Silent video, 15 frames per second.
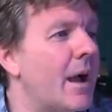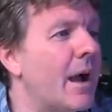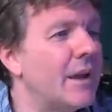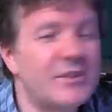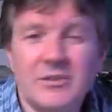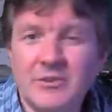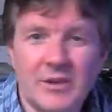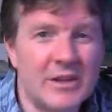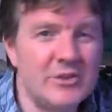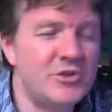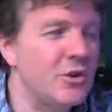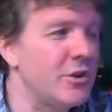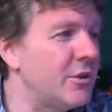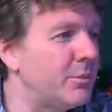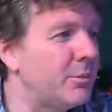I didn't
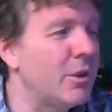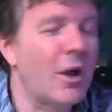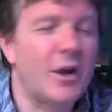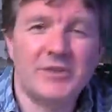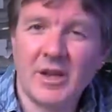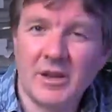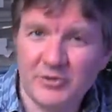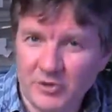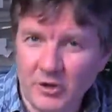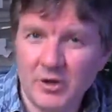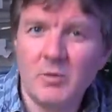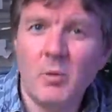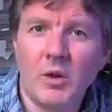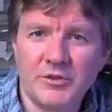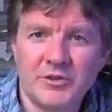enjoy the plot. I saw
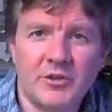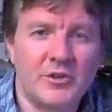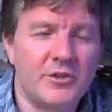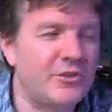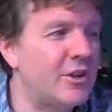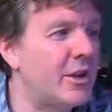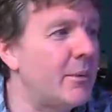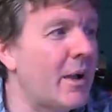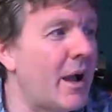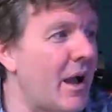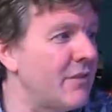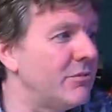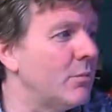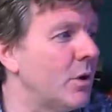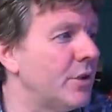it once on the cinema. I
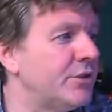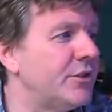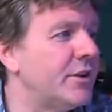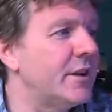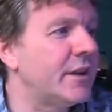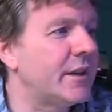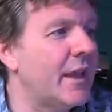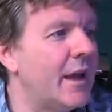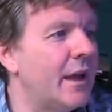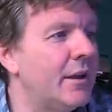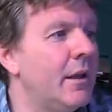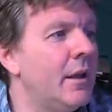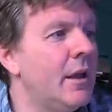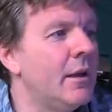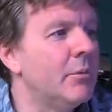haven't watched it again.
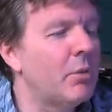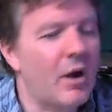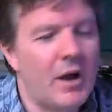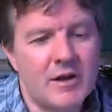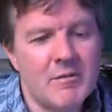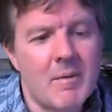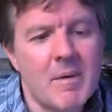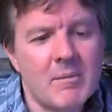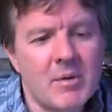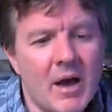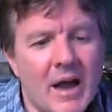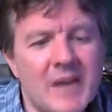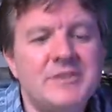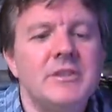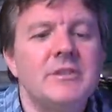But I remember
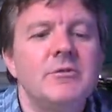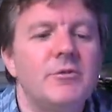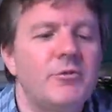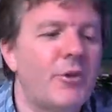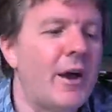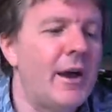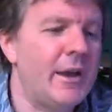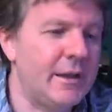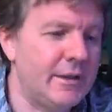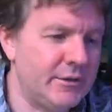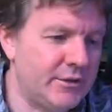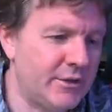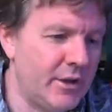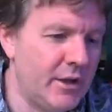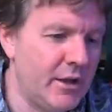I didn't
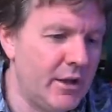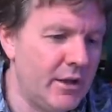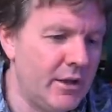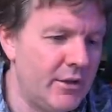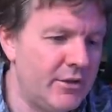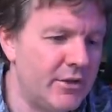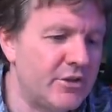find the